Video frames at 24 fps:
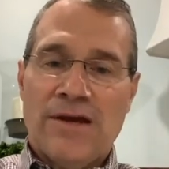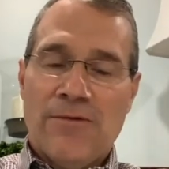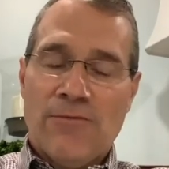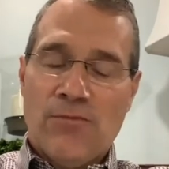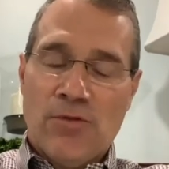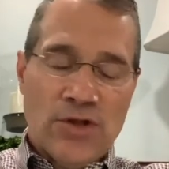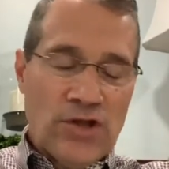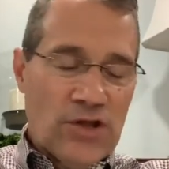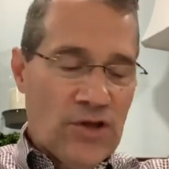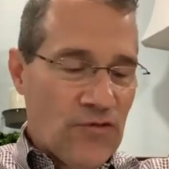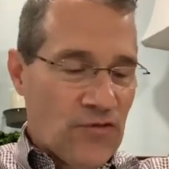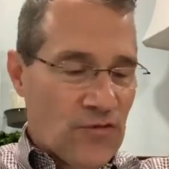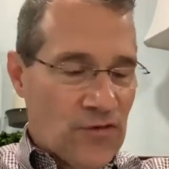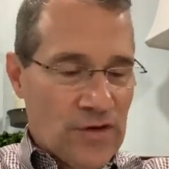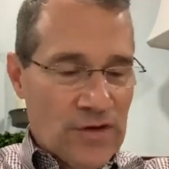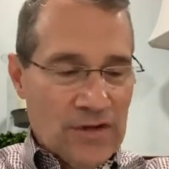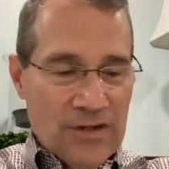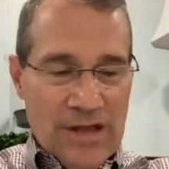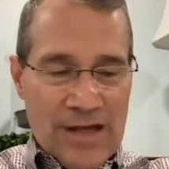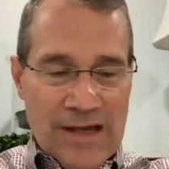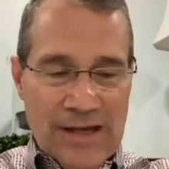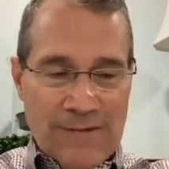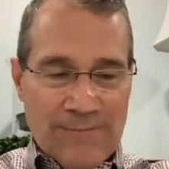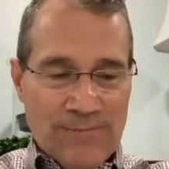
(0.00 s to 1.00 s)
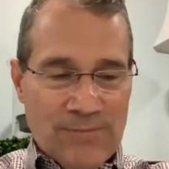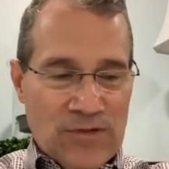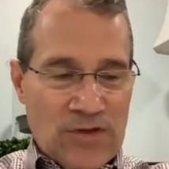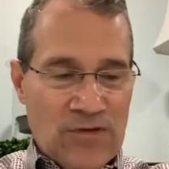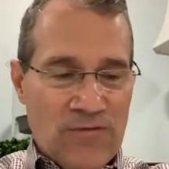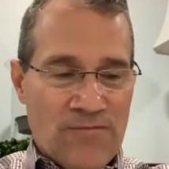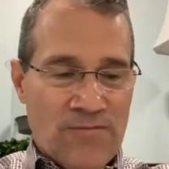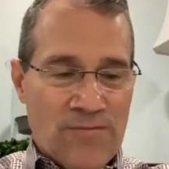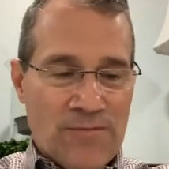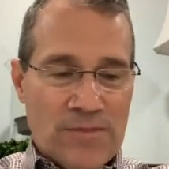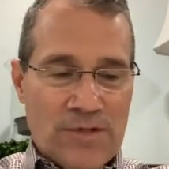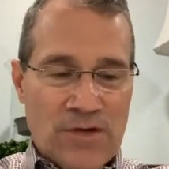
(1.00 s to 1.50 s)
When you feel like
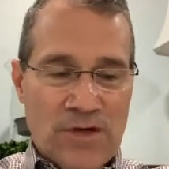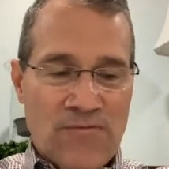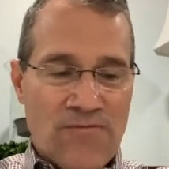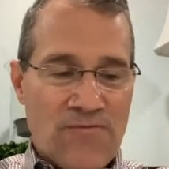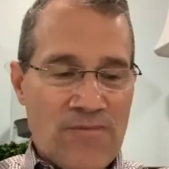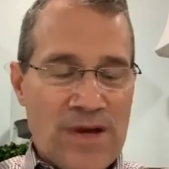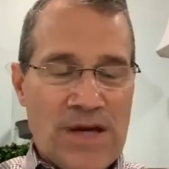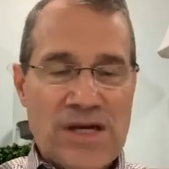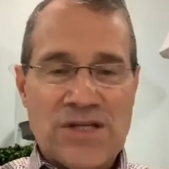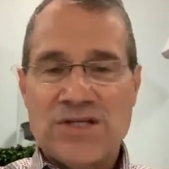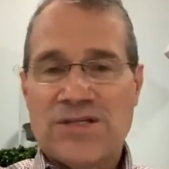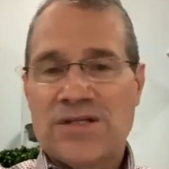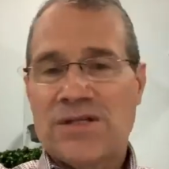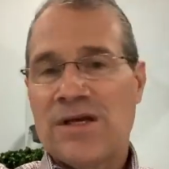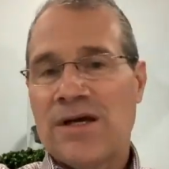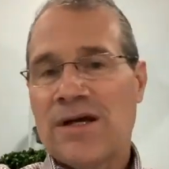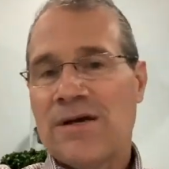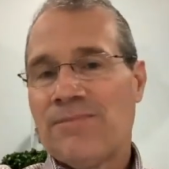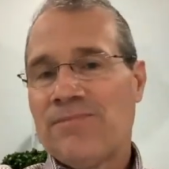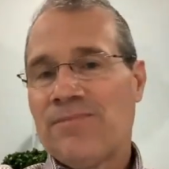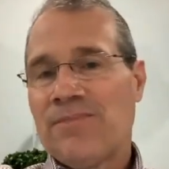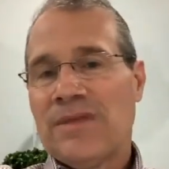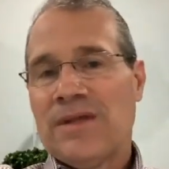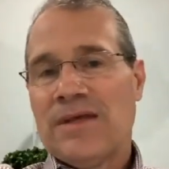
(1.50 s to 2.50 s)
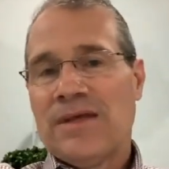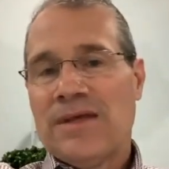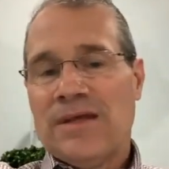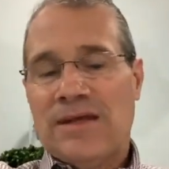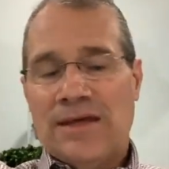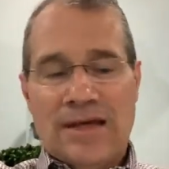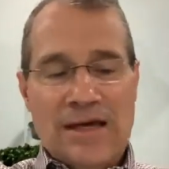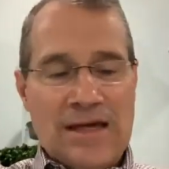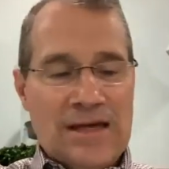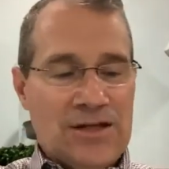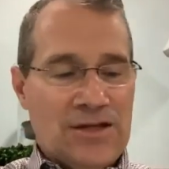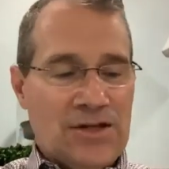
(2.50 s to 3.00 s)
you've messed up
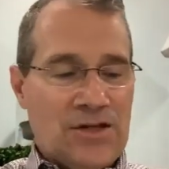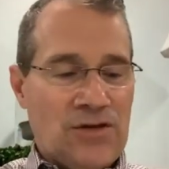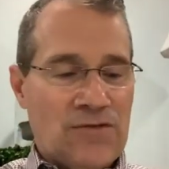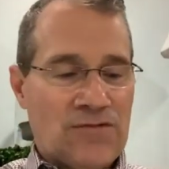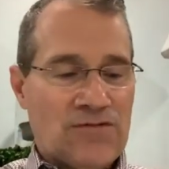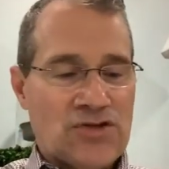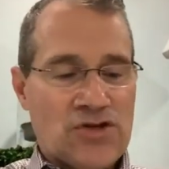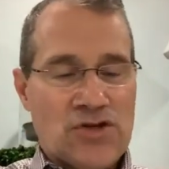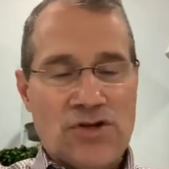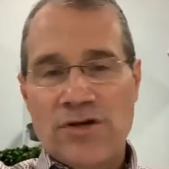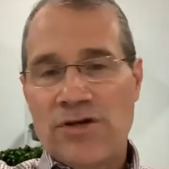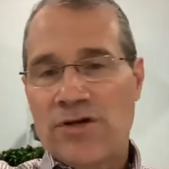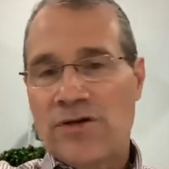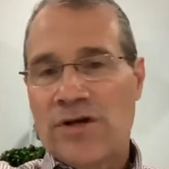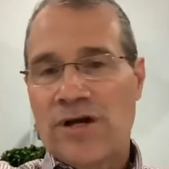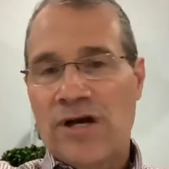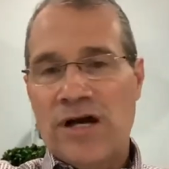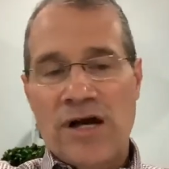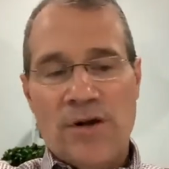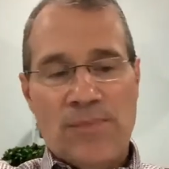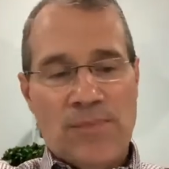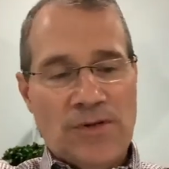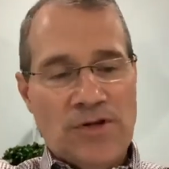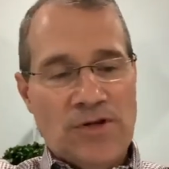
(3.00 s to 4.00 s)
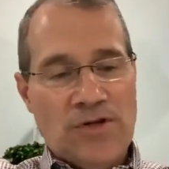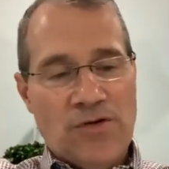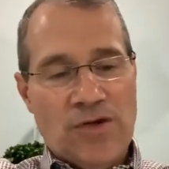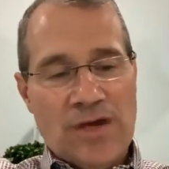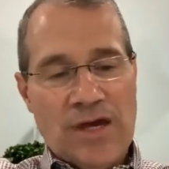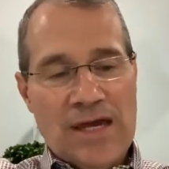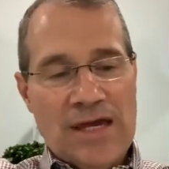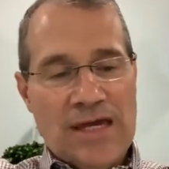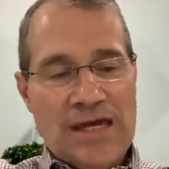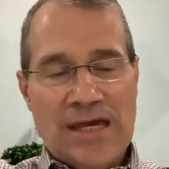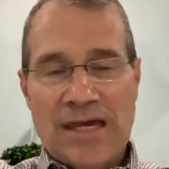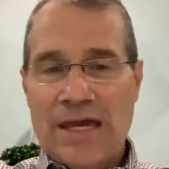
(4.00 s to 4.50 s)
and you've screwed up and you
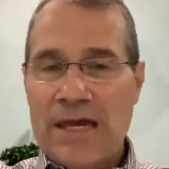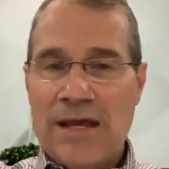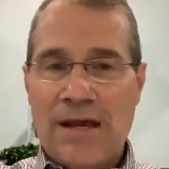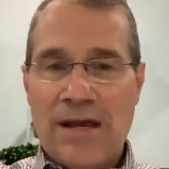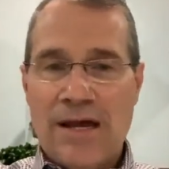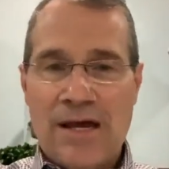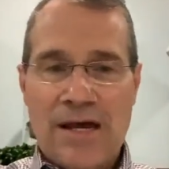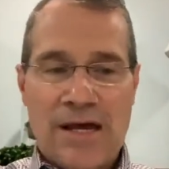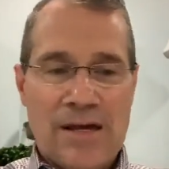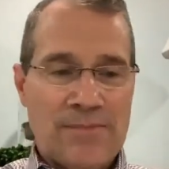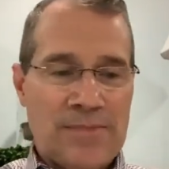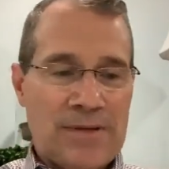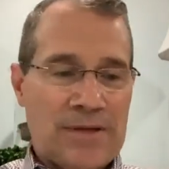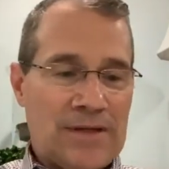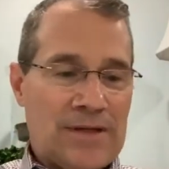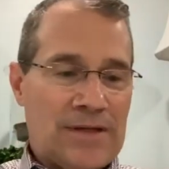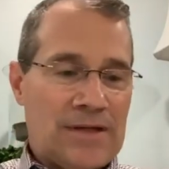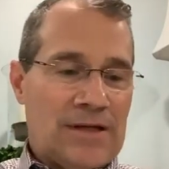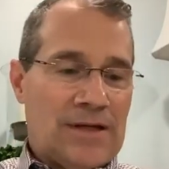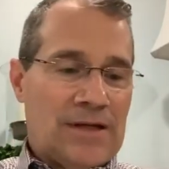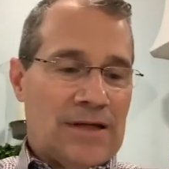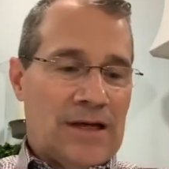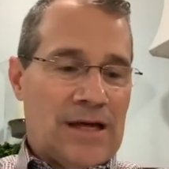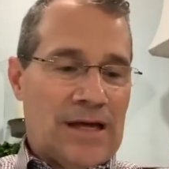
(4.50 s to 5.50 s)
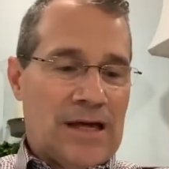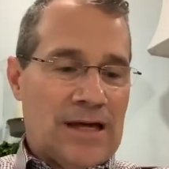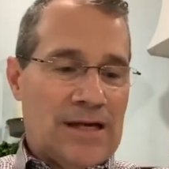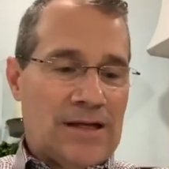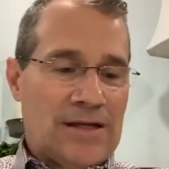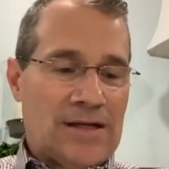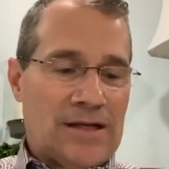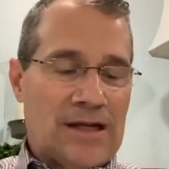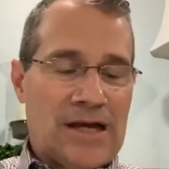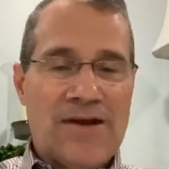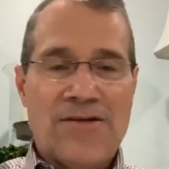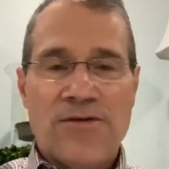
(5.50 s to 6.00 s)
can't get up
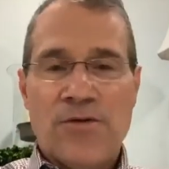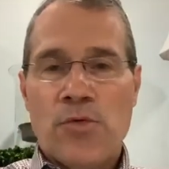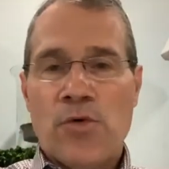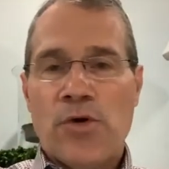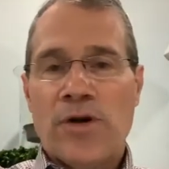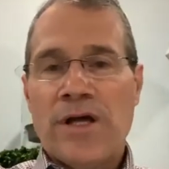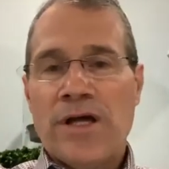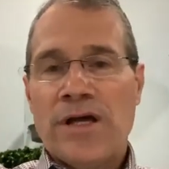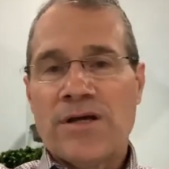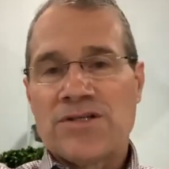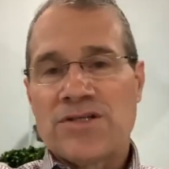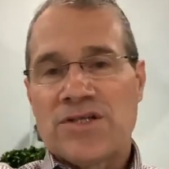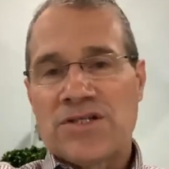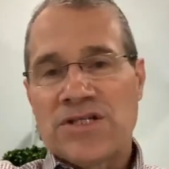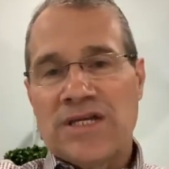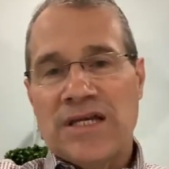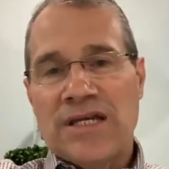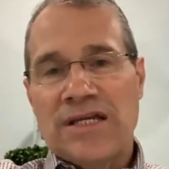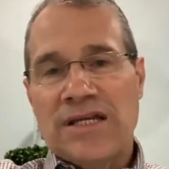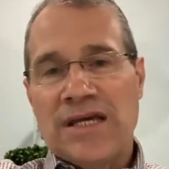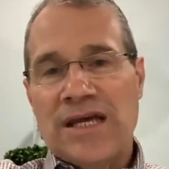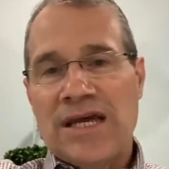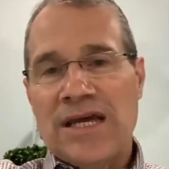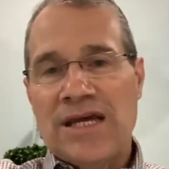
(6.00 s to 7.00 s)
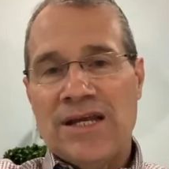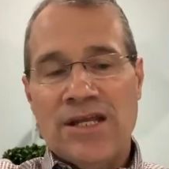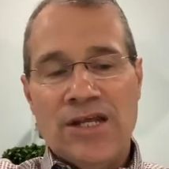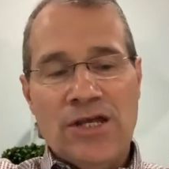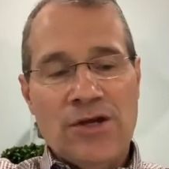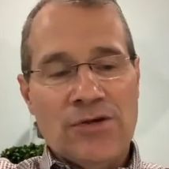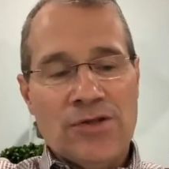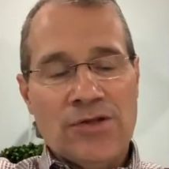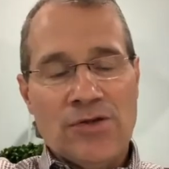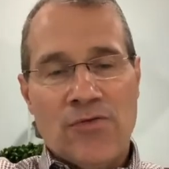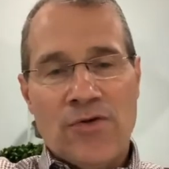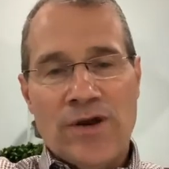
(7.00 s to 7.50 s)
and everyone else is getting ahead of
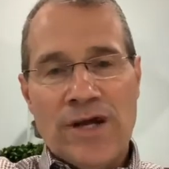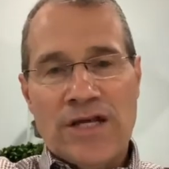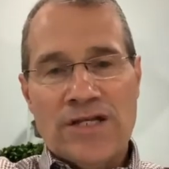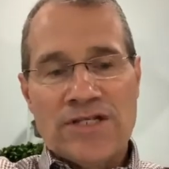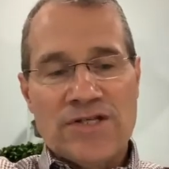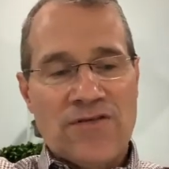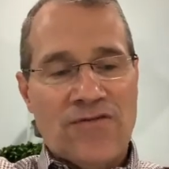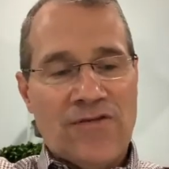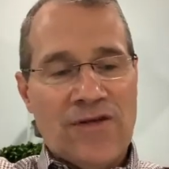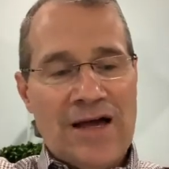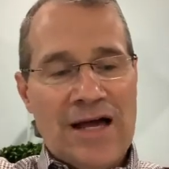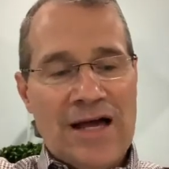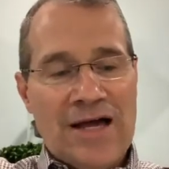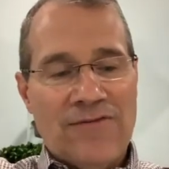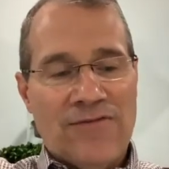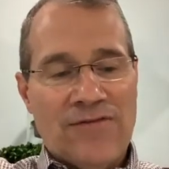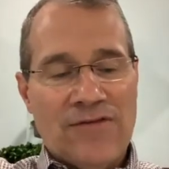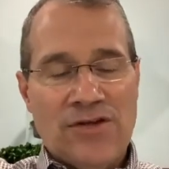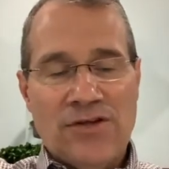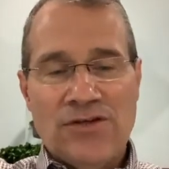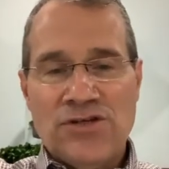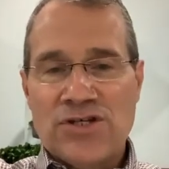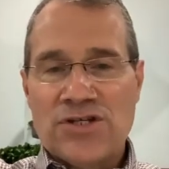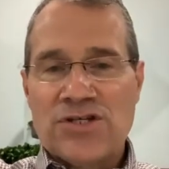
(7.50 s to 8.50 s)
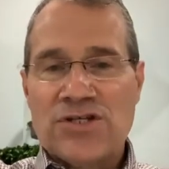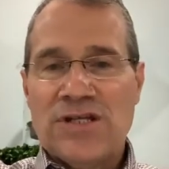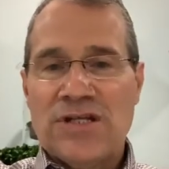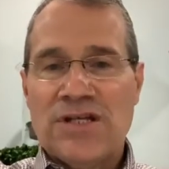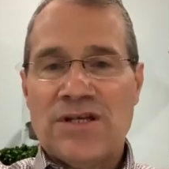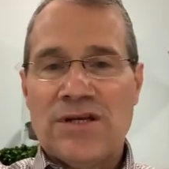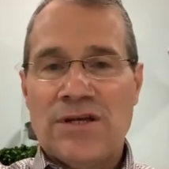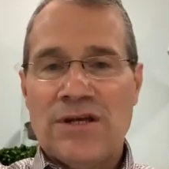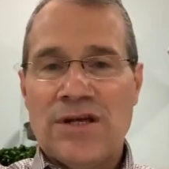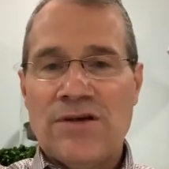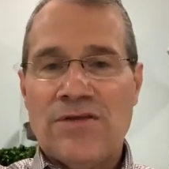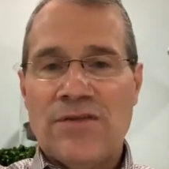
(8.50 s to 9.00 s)
you in the race of life, you just need
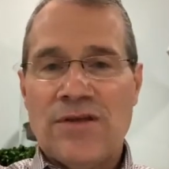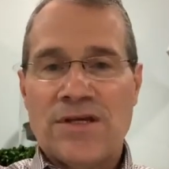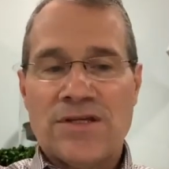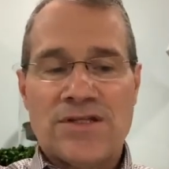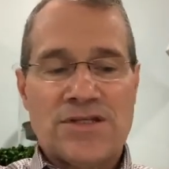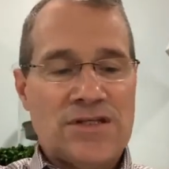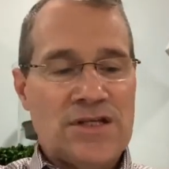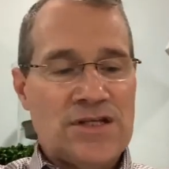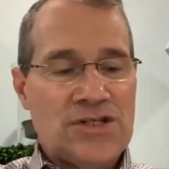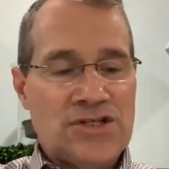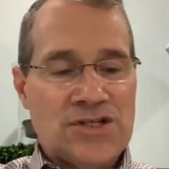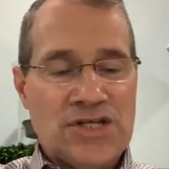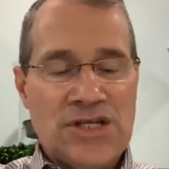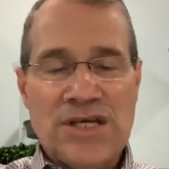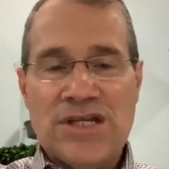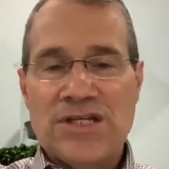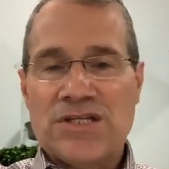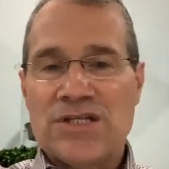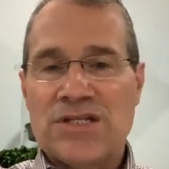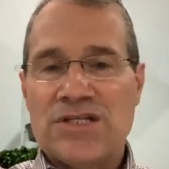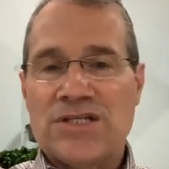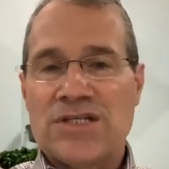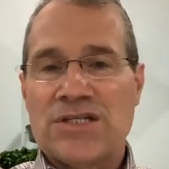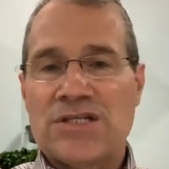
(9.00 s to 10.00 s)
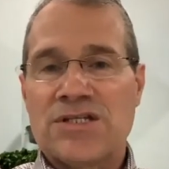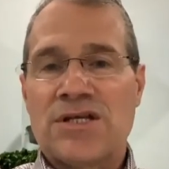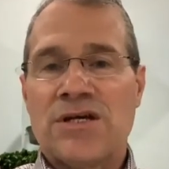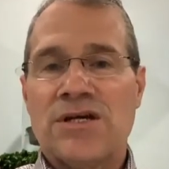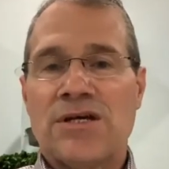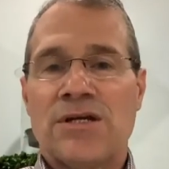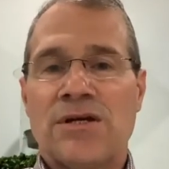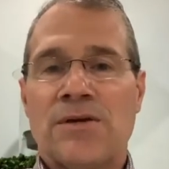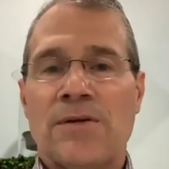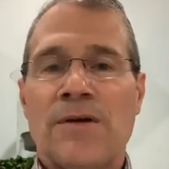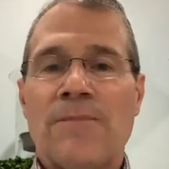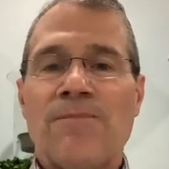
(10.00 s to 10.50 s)
to know this, that Jesus is
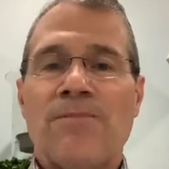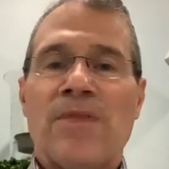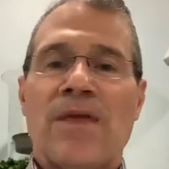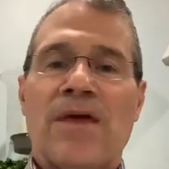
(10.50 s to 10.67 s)
going to